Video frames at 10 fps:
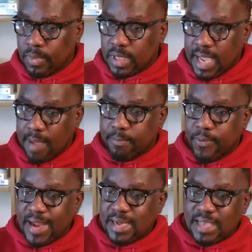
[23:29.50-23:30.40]
Can
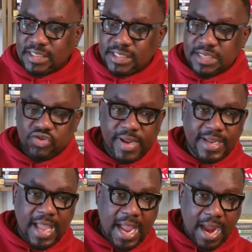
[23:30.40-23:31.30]
pregnancy
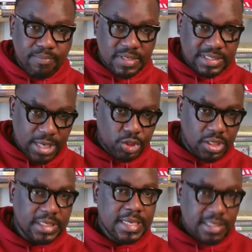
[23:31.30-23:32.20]
trigger hypertension?